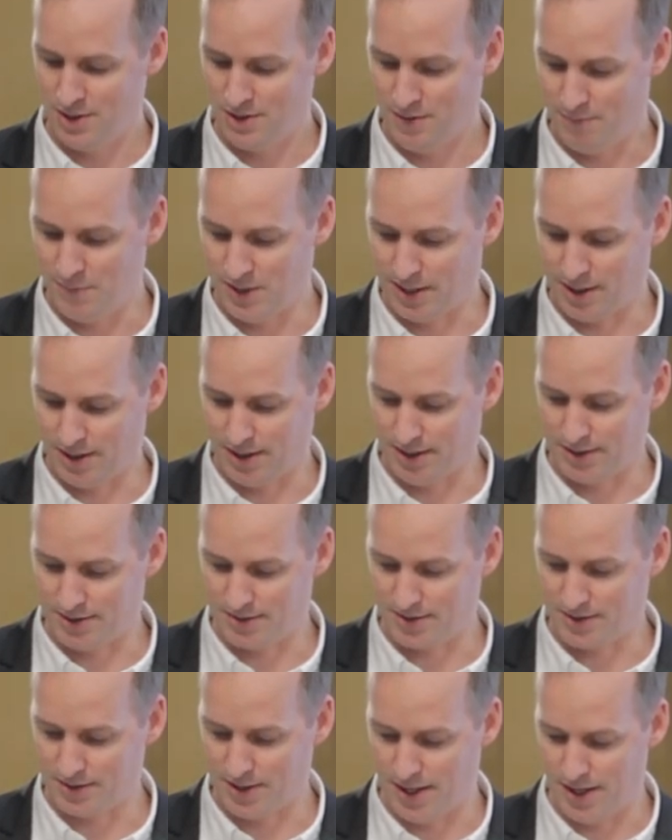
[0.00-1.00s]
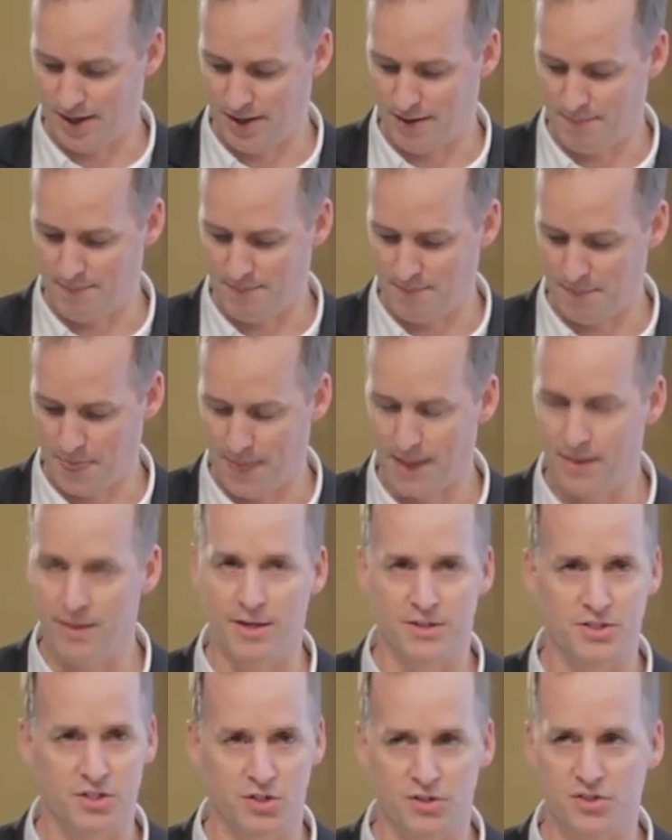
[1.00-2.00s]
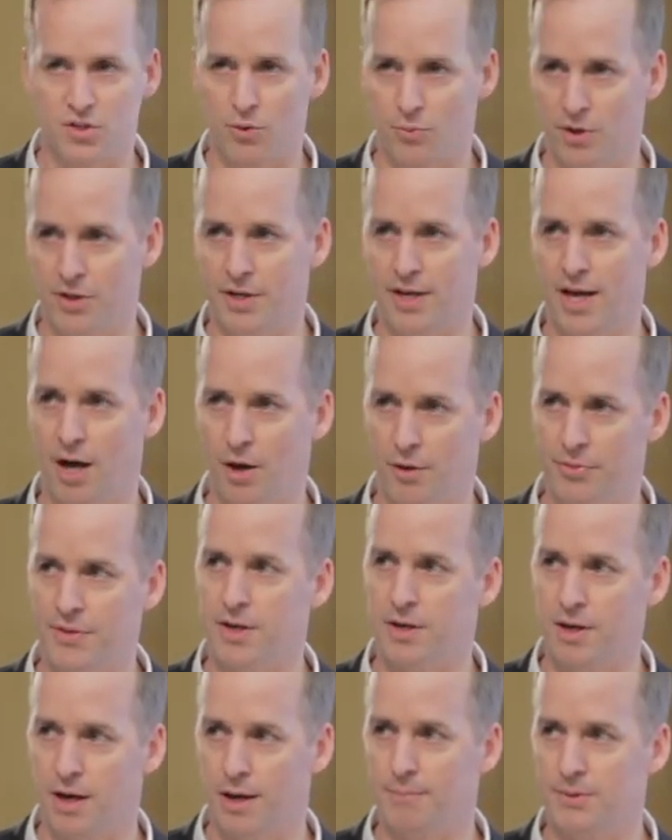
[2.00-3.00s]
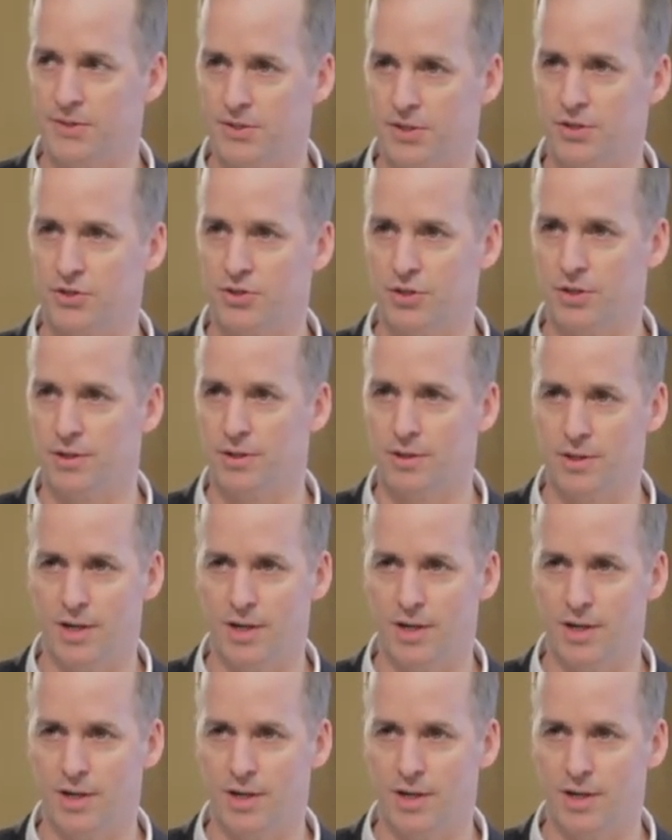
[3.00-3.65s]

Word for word: because um, it's just a really healthy competition.